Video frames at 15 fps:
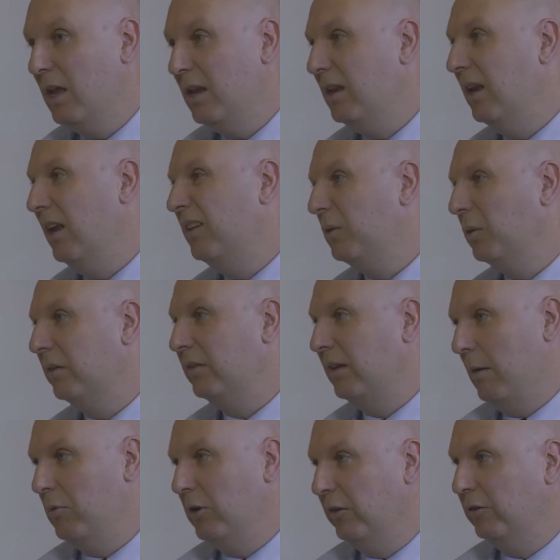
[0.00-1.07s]
you need to
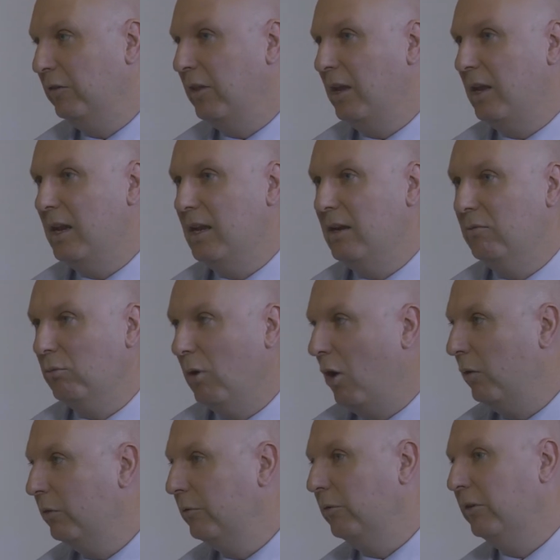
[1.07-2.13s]
establish the
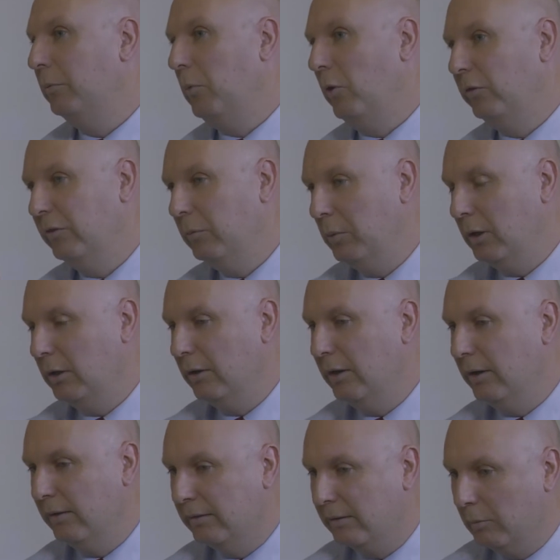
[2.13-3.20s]
roles and
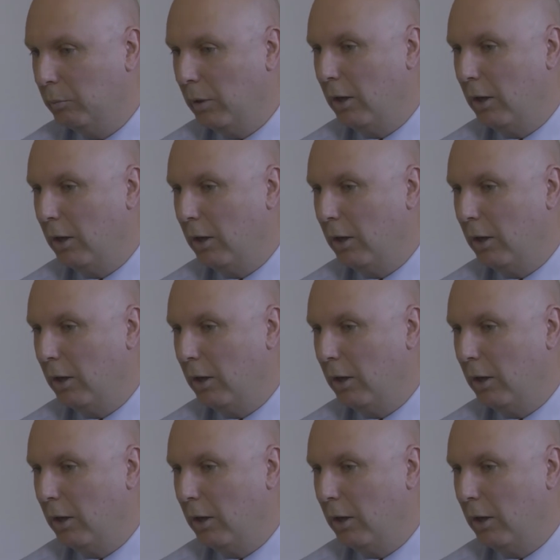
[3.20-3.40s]
responsibilities, the